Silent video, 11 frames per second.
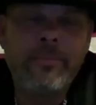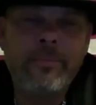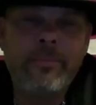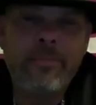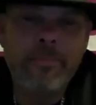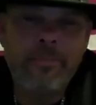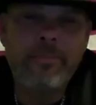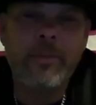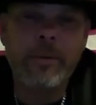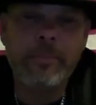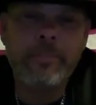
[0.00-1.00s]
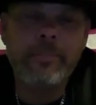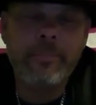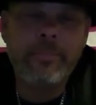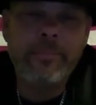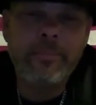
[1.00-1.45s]
what he's referring
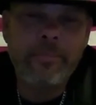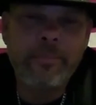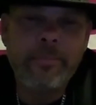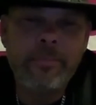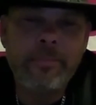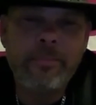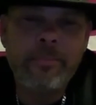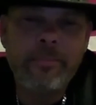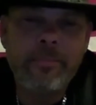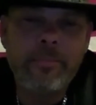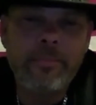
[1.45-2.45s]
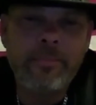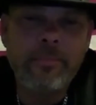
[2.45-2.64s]
to is you're going through